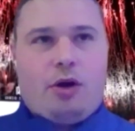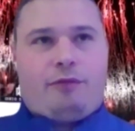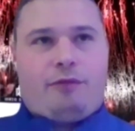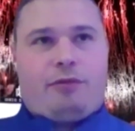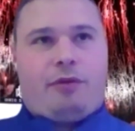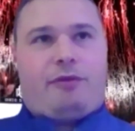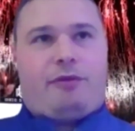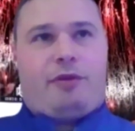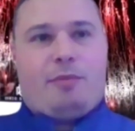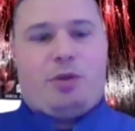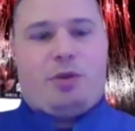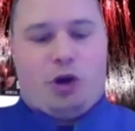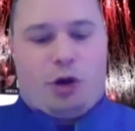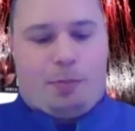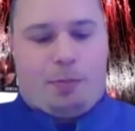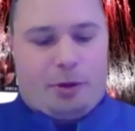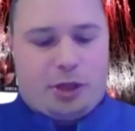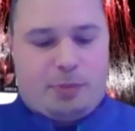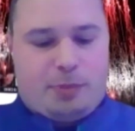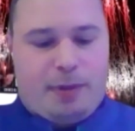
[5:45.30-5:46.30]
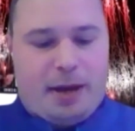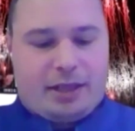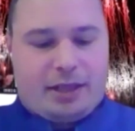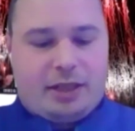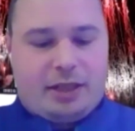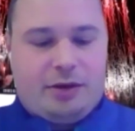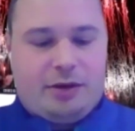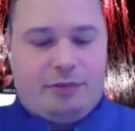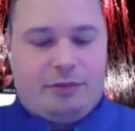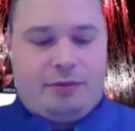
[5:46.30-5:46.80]
From your
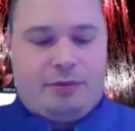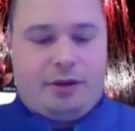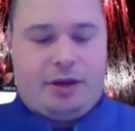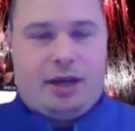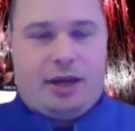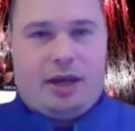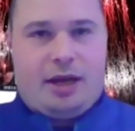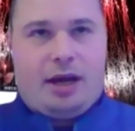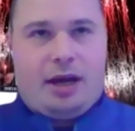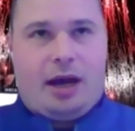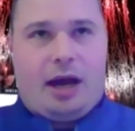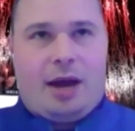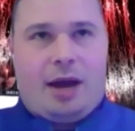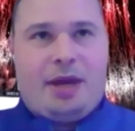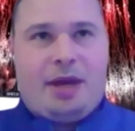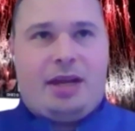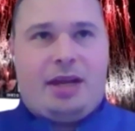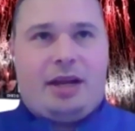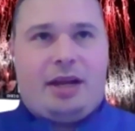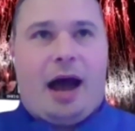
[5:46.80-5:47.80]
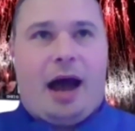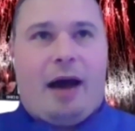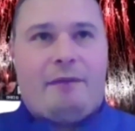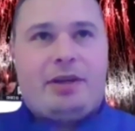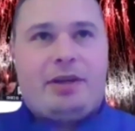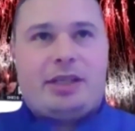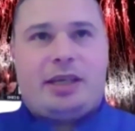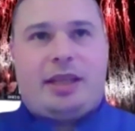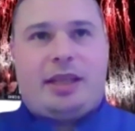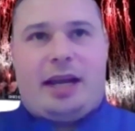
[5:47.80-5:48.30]
perspective, I mean,
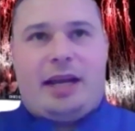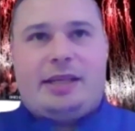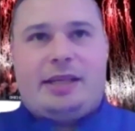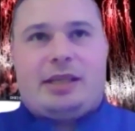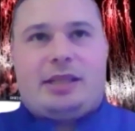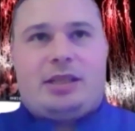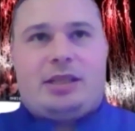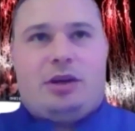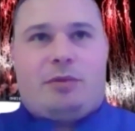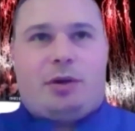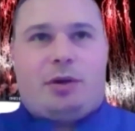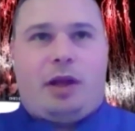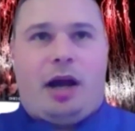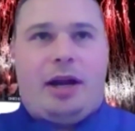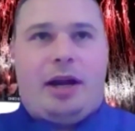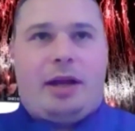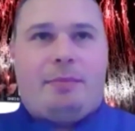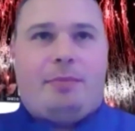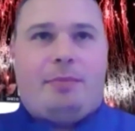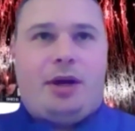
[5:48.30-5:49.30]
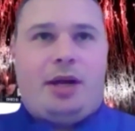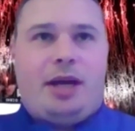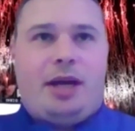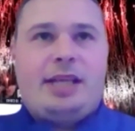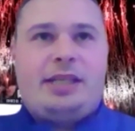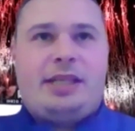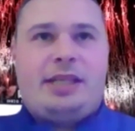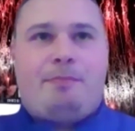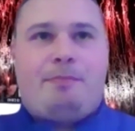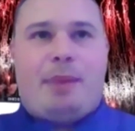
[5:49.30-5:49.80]
obviously that is a silver lining, but
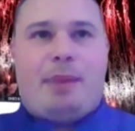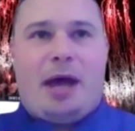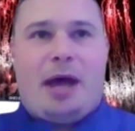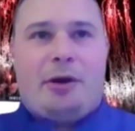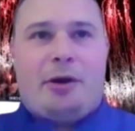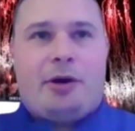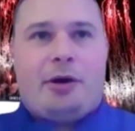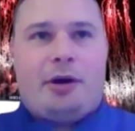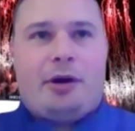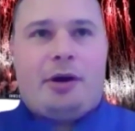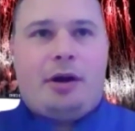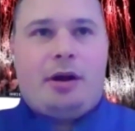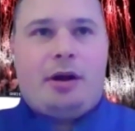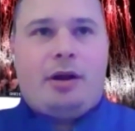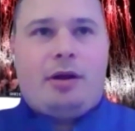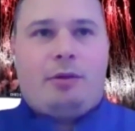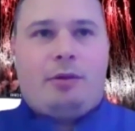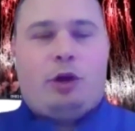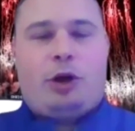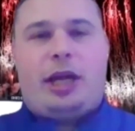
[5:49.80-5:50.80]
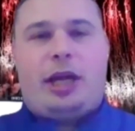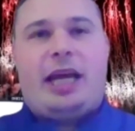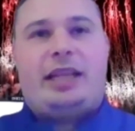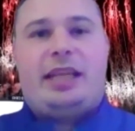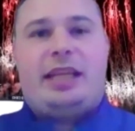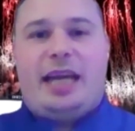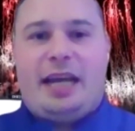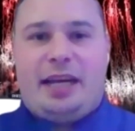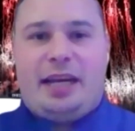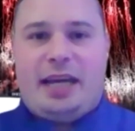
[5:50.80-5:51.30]
is it better looking at
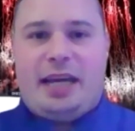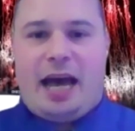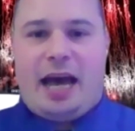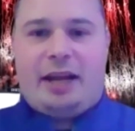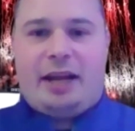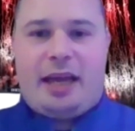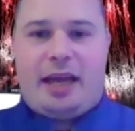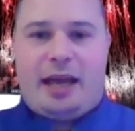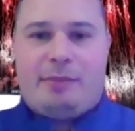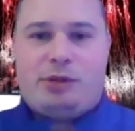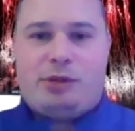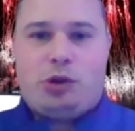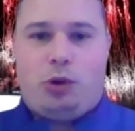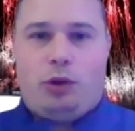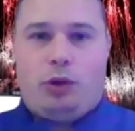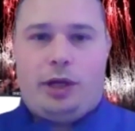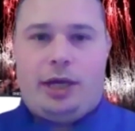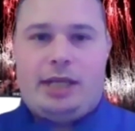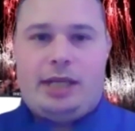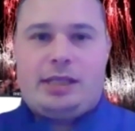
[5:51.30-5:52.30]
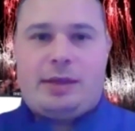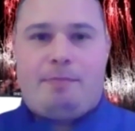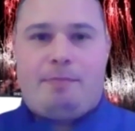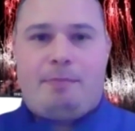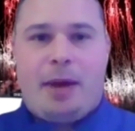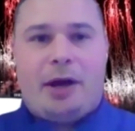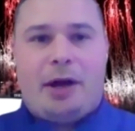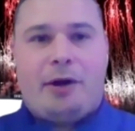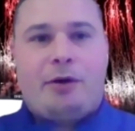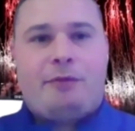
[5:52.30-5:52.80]
the Indiana game solely? Is it
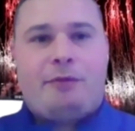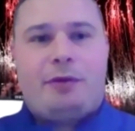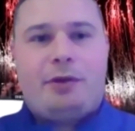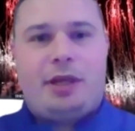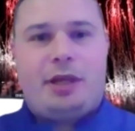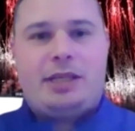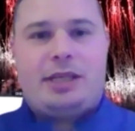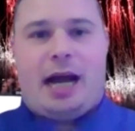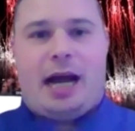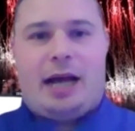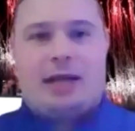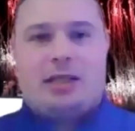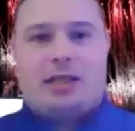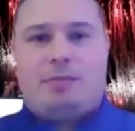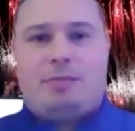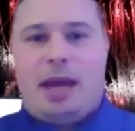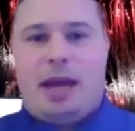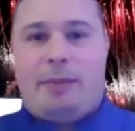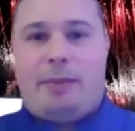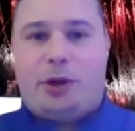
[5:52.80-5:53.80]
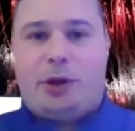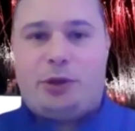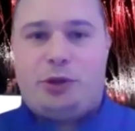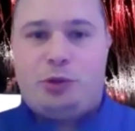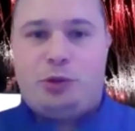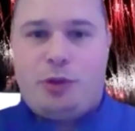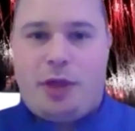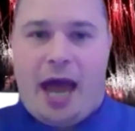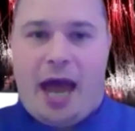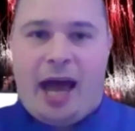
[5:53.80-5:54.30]
better for these guys to be able to
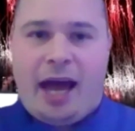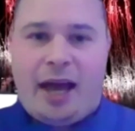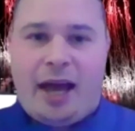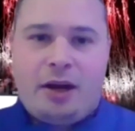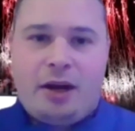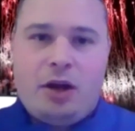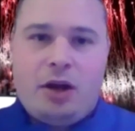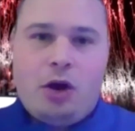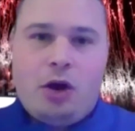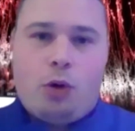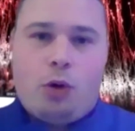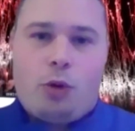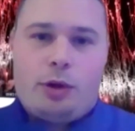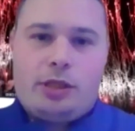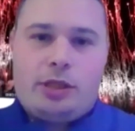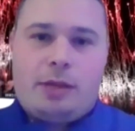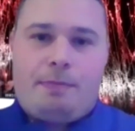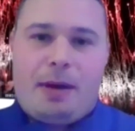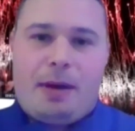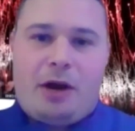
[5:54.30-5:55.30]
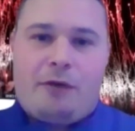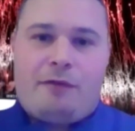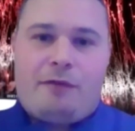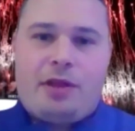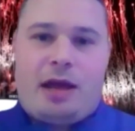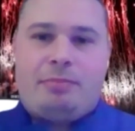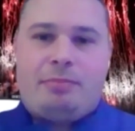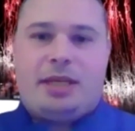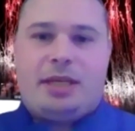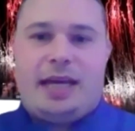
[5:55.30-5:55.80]
do that? Or is it better for
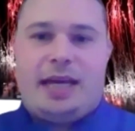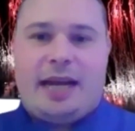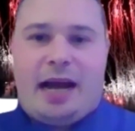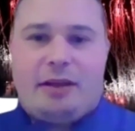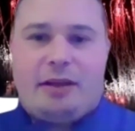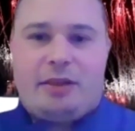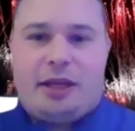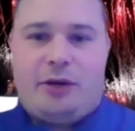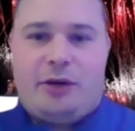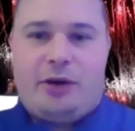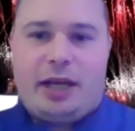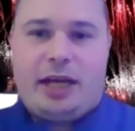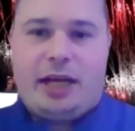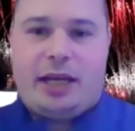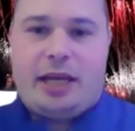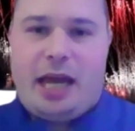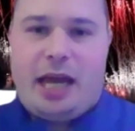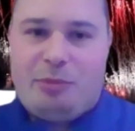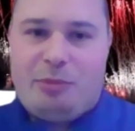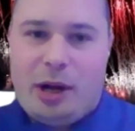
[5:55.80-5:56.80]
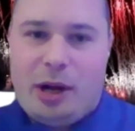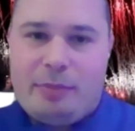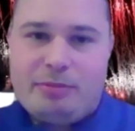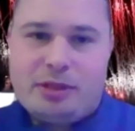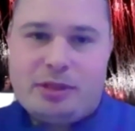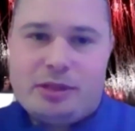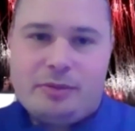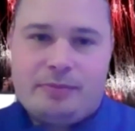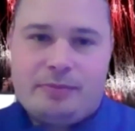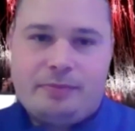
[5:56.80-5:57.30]
them to get out there and get game
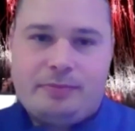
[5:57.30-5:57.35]
reps?